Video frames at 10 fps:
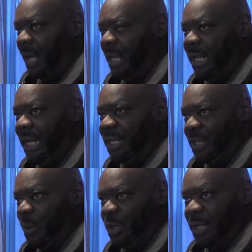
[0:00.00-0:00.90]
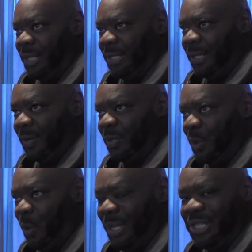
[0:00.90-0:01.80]
cleaning solution that's in there
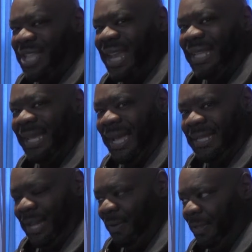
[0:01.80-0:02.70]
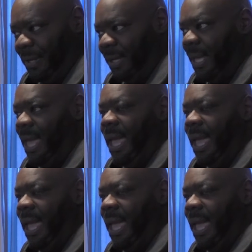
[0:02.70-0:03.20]
so you can sanitize everything.